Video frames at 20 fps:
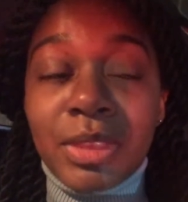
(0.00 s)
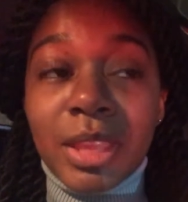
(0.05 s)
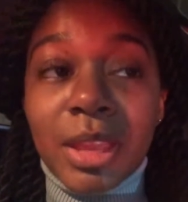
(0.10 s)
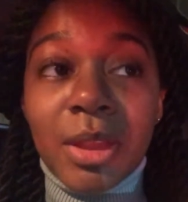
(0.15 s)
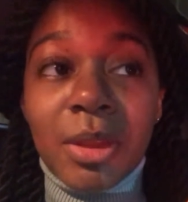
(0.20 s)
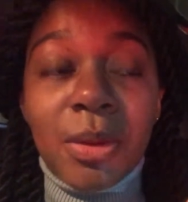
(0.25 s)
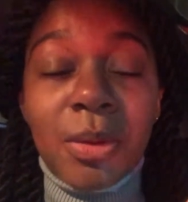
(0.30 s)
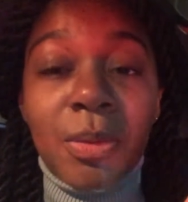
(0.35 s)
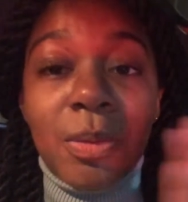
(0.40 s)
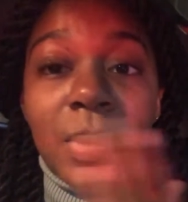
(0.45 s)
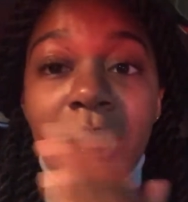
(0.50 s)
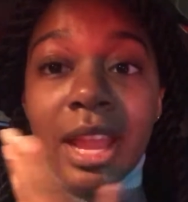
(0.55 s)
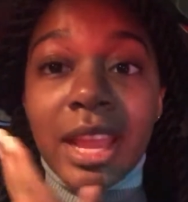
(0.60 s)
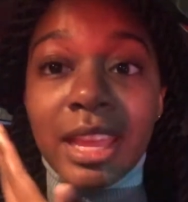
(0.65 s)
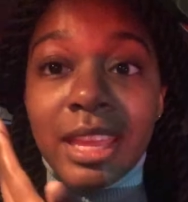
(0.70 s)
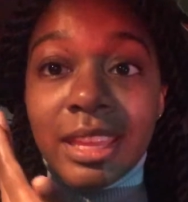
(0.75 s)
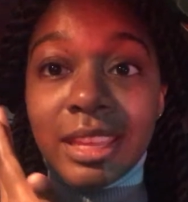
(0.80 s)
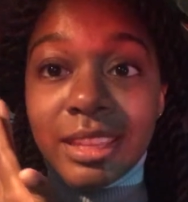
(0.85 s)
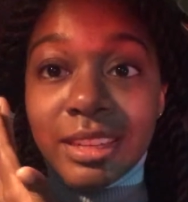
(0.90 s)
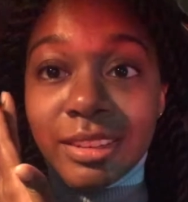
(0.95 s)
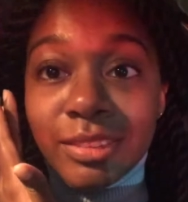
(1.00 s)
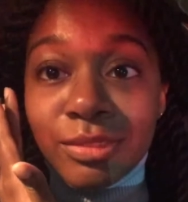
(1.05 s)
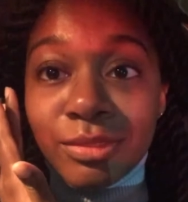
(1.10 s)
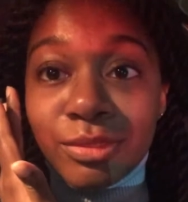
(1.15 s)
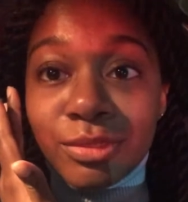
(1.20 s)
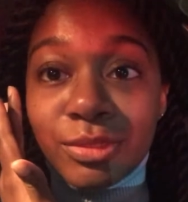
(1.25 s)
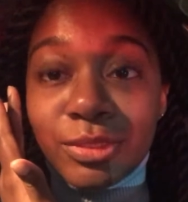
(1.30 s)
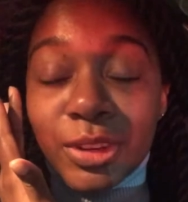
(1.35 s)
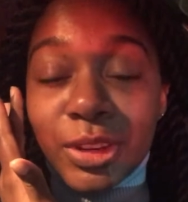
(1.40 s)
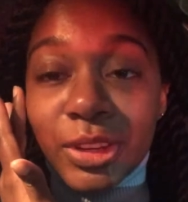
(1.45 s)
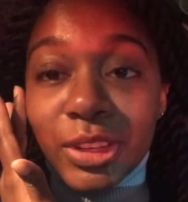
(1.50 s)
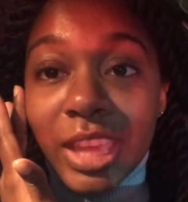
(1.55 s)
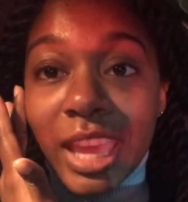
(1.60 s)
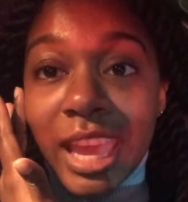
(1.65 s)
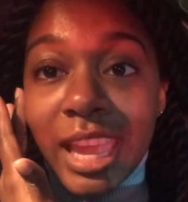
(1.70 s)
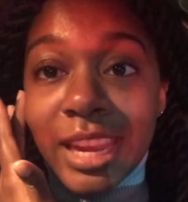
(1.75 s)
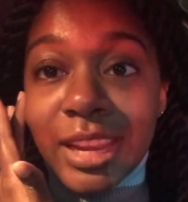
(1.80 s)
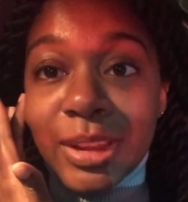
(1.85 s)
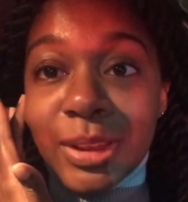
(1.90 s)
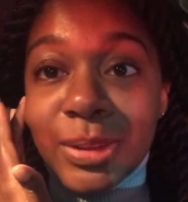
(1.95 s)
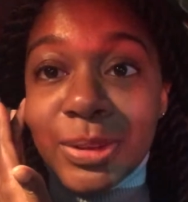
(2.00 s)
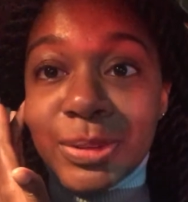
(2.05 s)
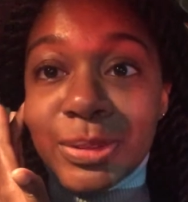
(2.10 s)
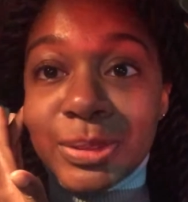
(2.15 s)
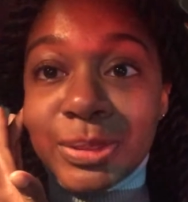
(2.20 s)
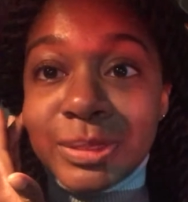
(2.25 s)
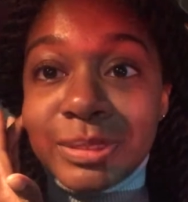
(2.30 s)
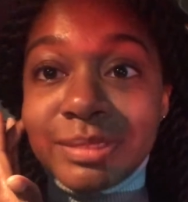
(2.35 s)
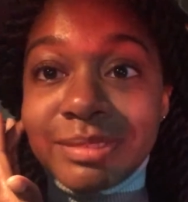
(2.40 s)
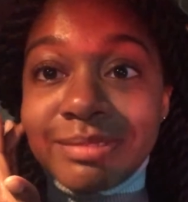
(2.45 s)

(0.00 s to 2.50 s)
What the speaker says: Hawaiian volcano